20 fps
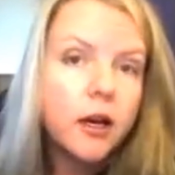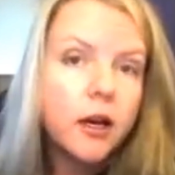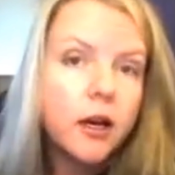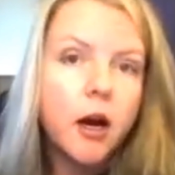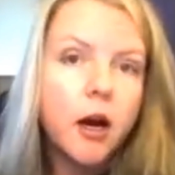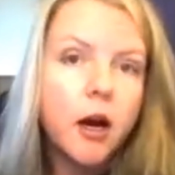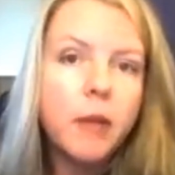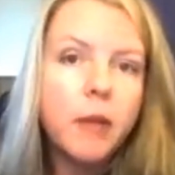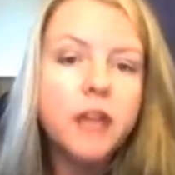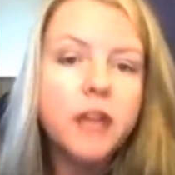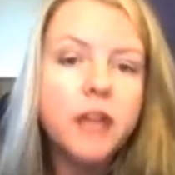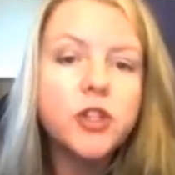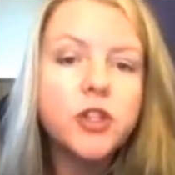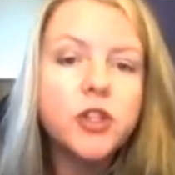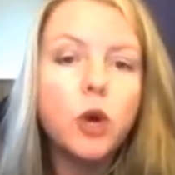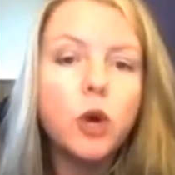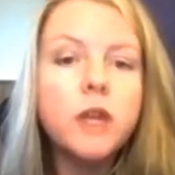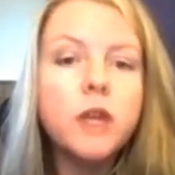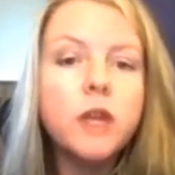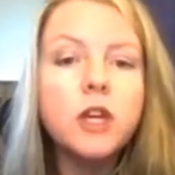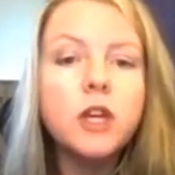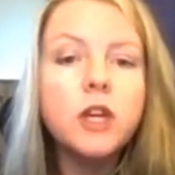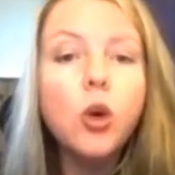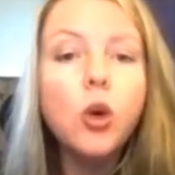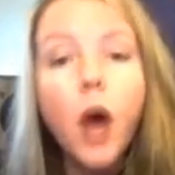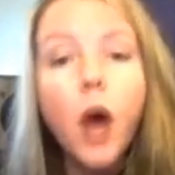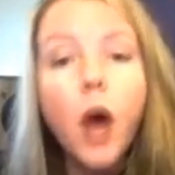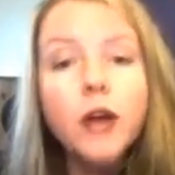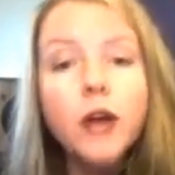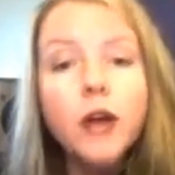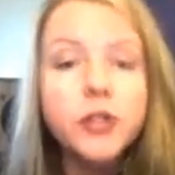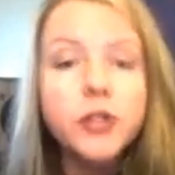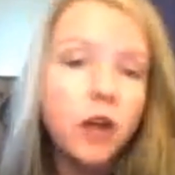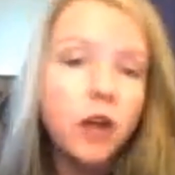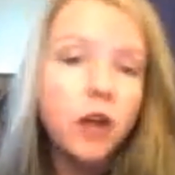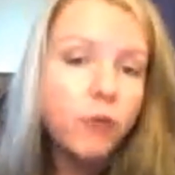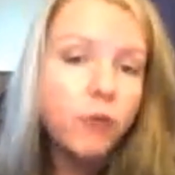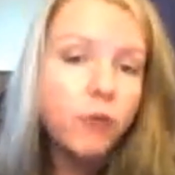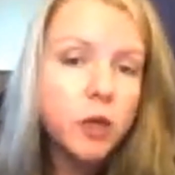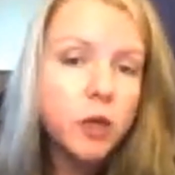And so in the Acquire
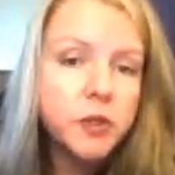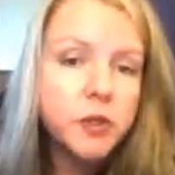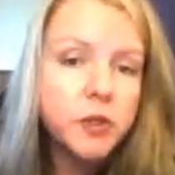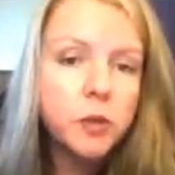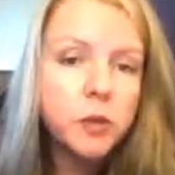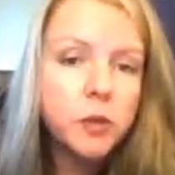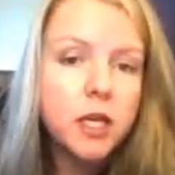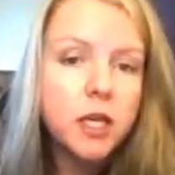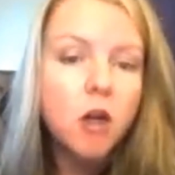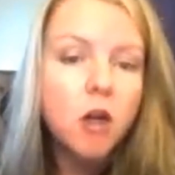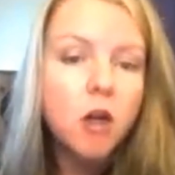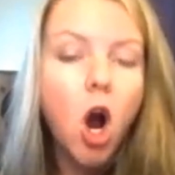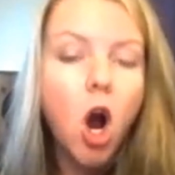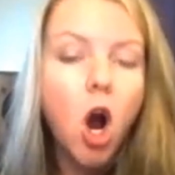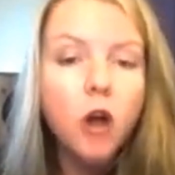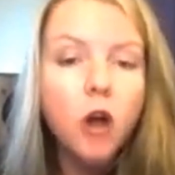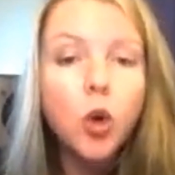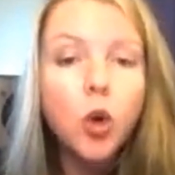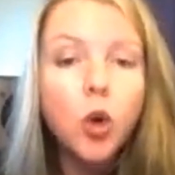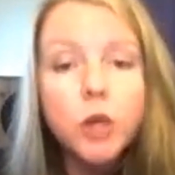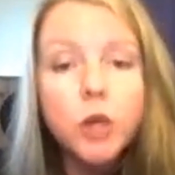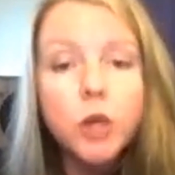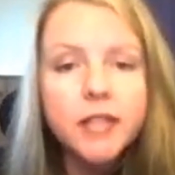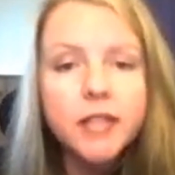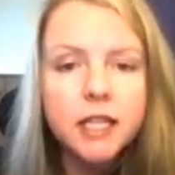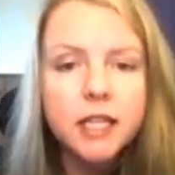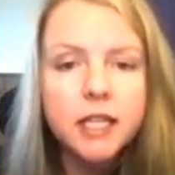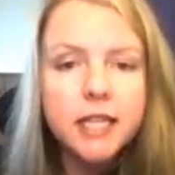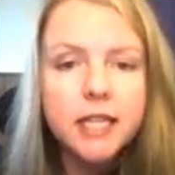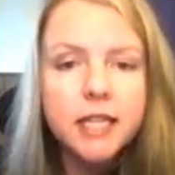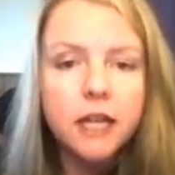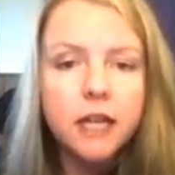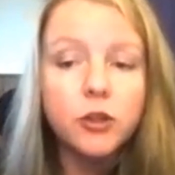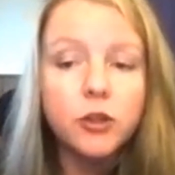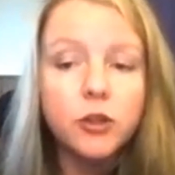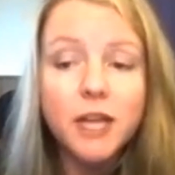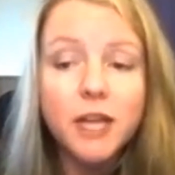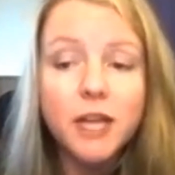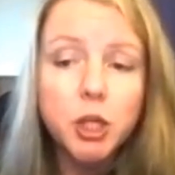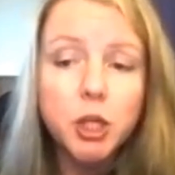software suite, our Corescan data,
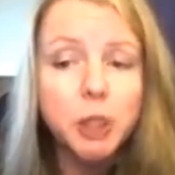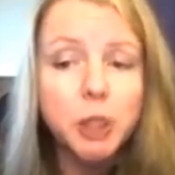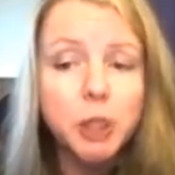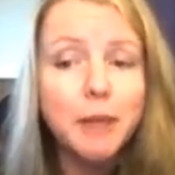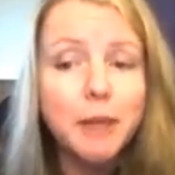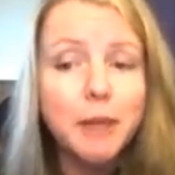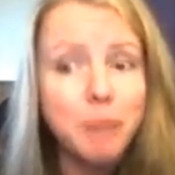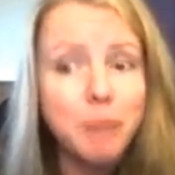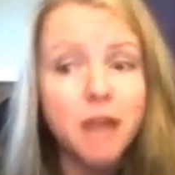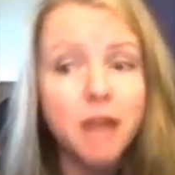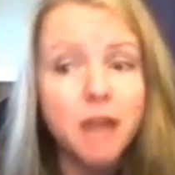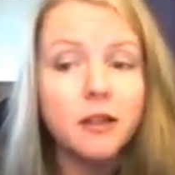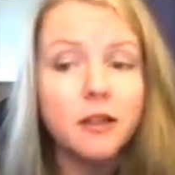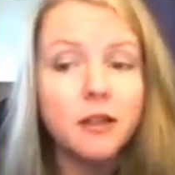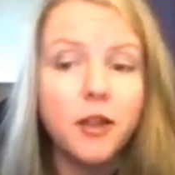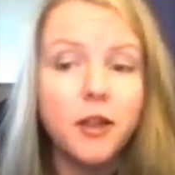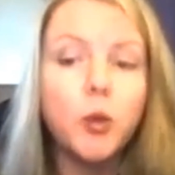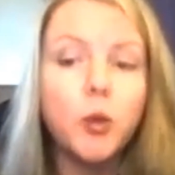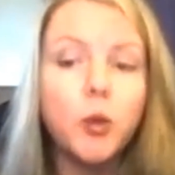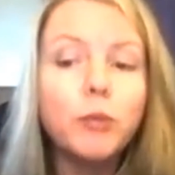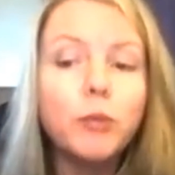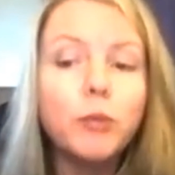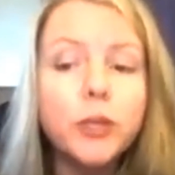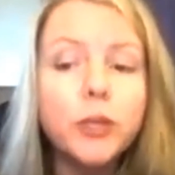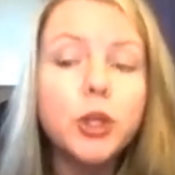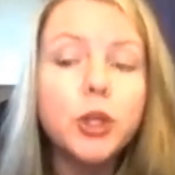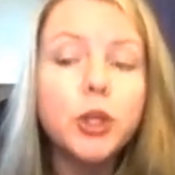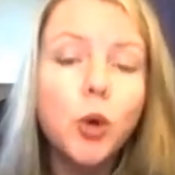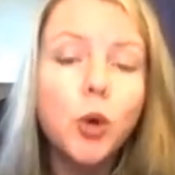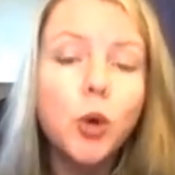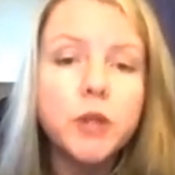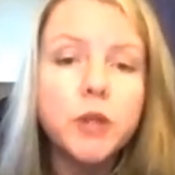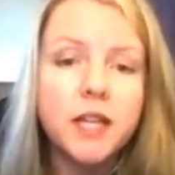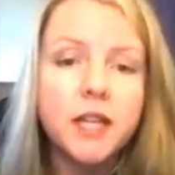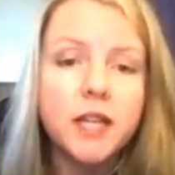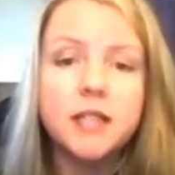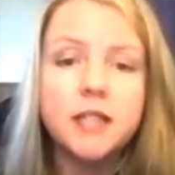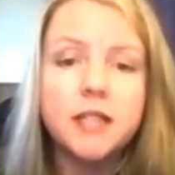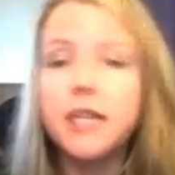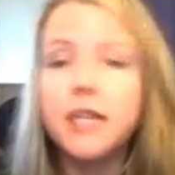there's actually a button that will bring the
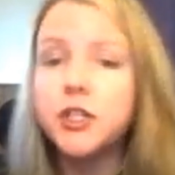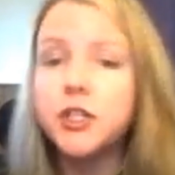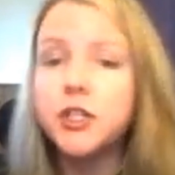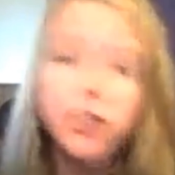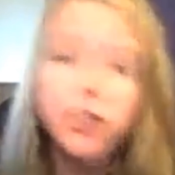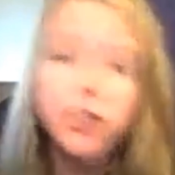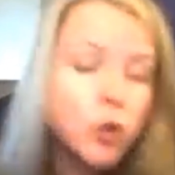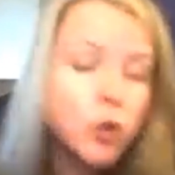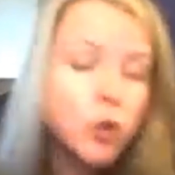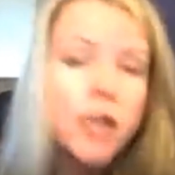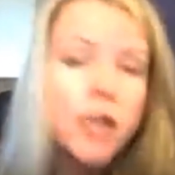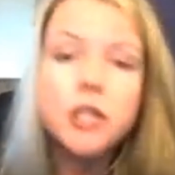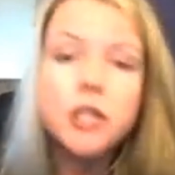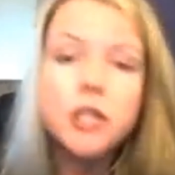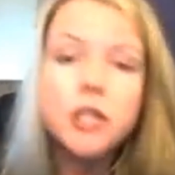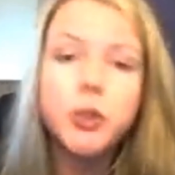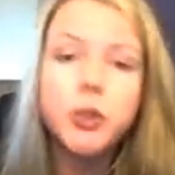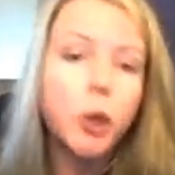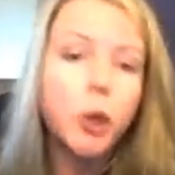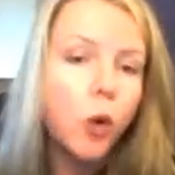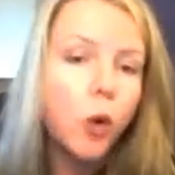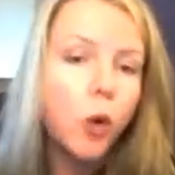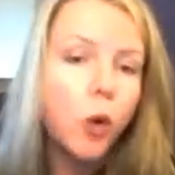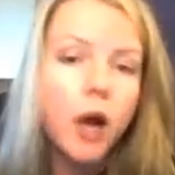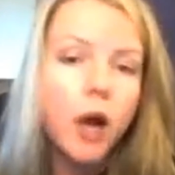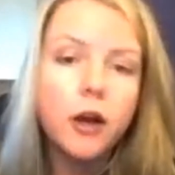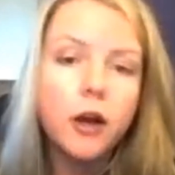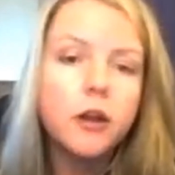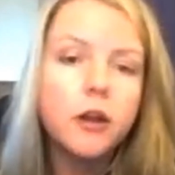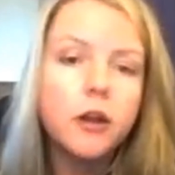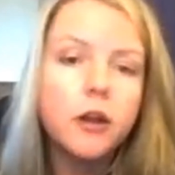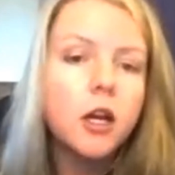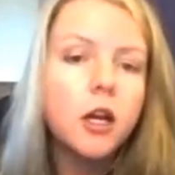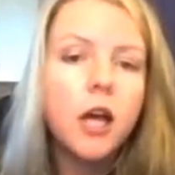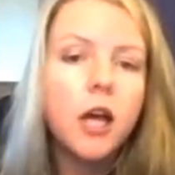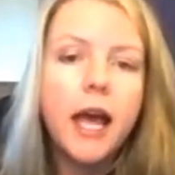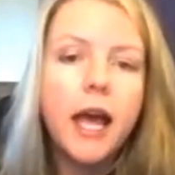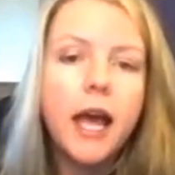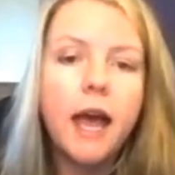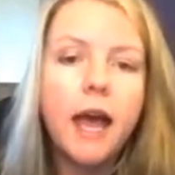Corescan data straight into Acquire.
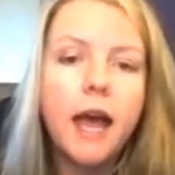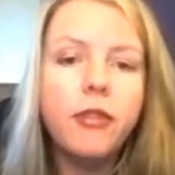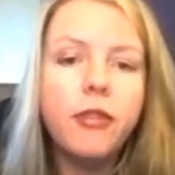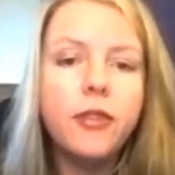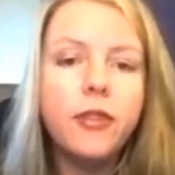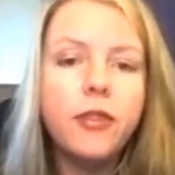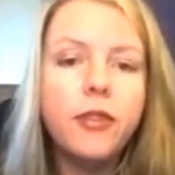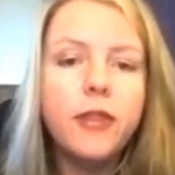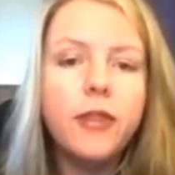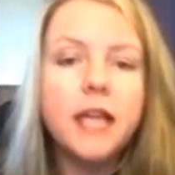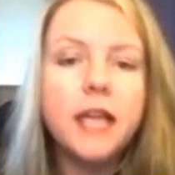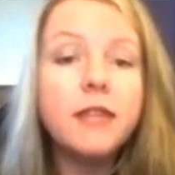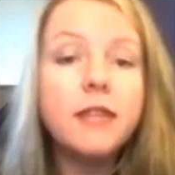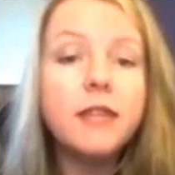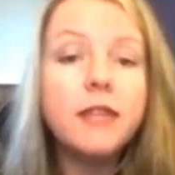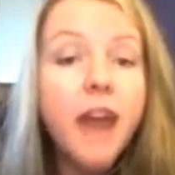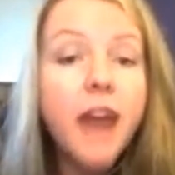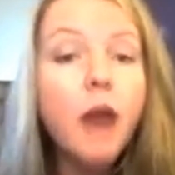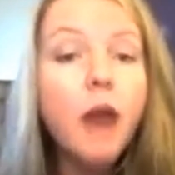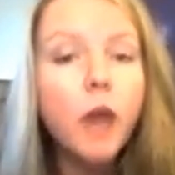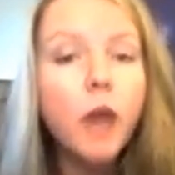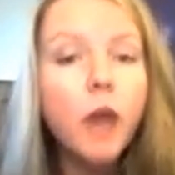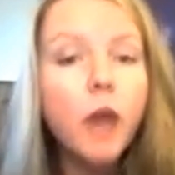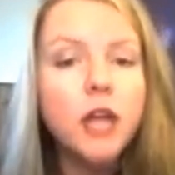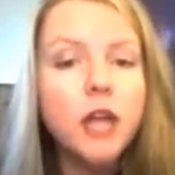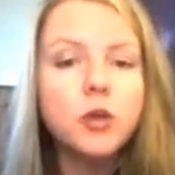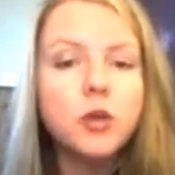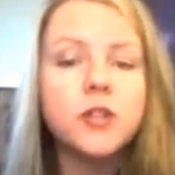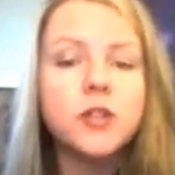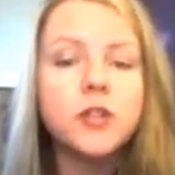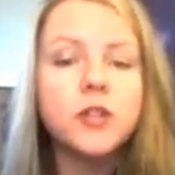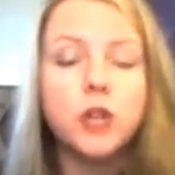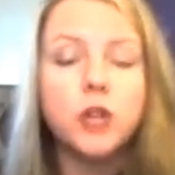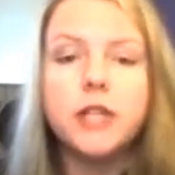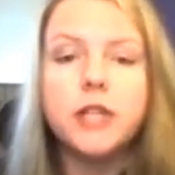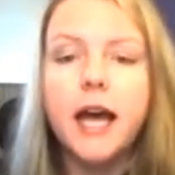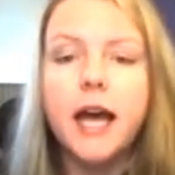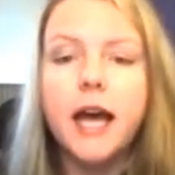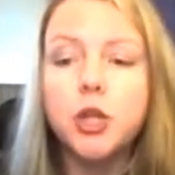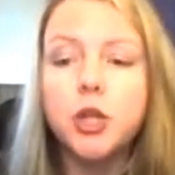And in that way, you can
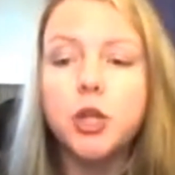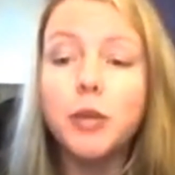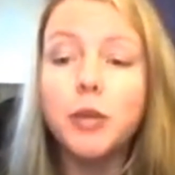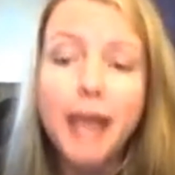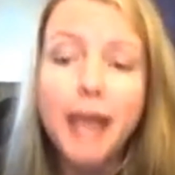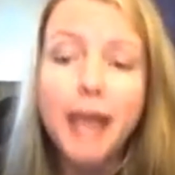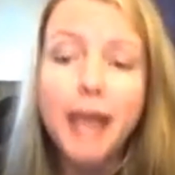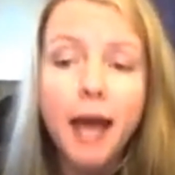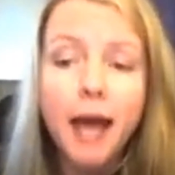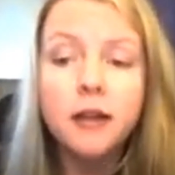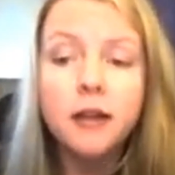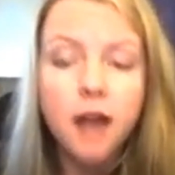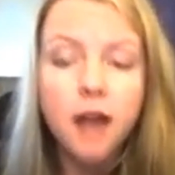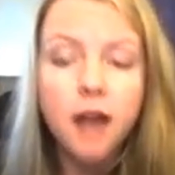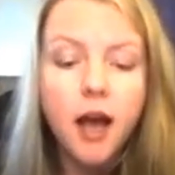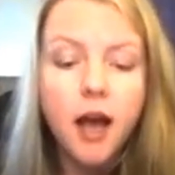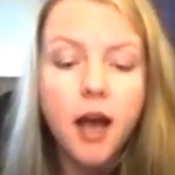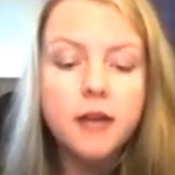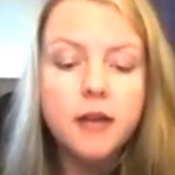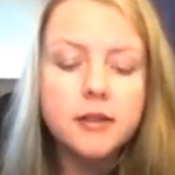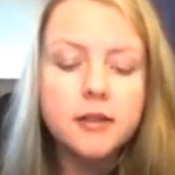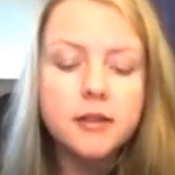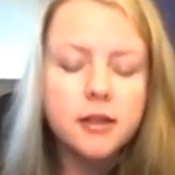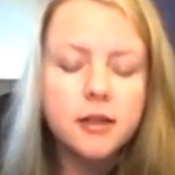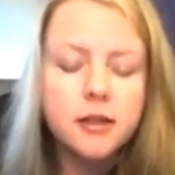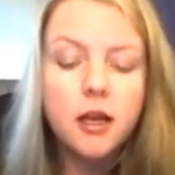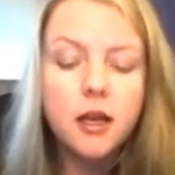start to actually analyze